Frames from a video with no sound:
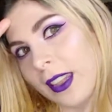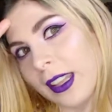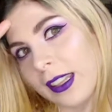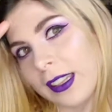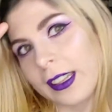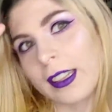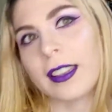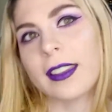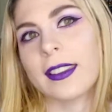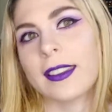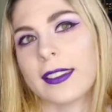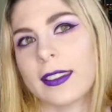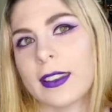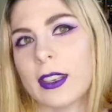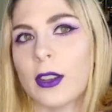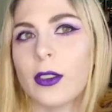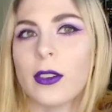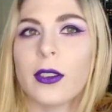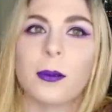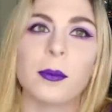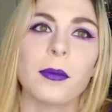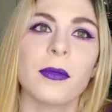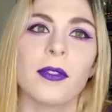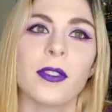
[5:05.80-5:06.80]
because,
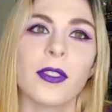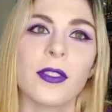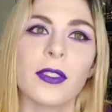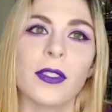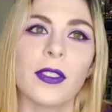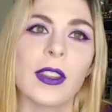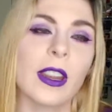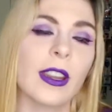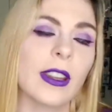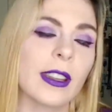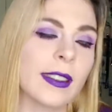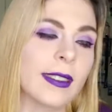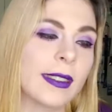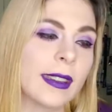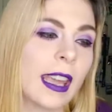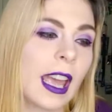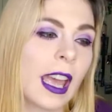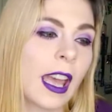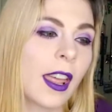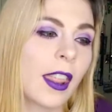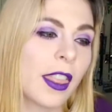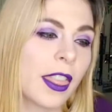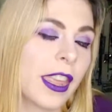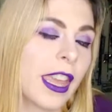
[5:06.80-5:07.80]
I'm very
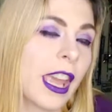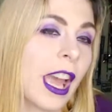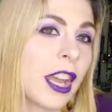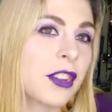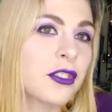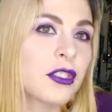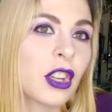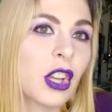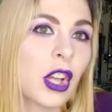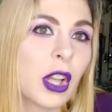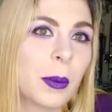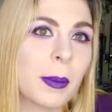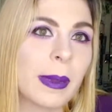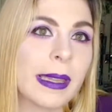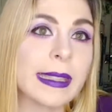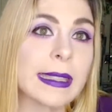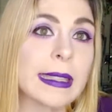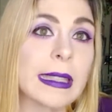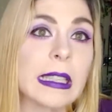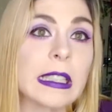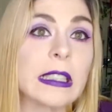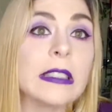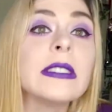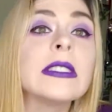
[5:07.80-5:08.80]
theatrical
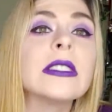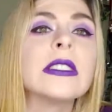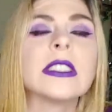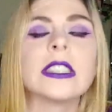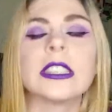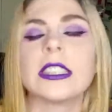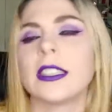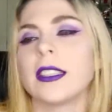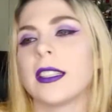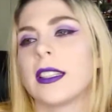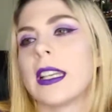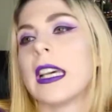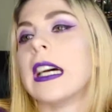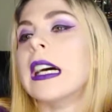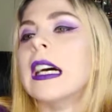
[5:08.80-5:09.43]
myself.